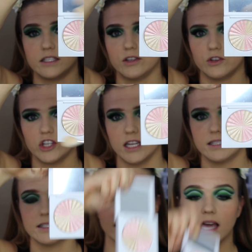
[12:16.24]
two
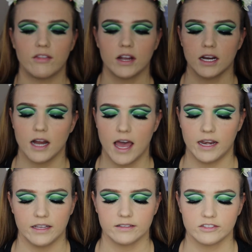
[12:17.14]
shades together,
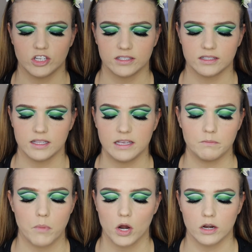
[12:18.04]
and it's just
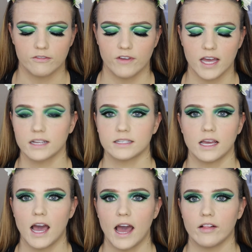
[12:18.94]
the perfect
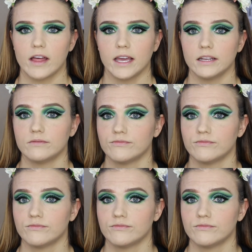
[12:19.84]
highlight.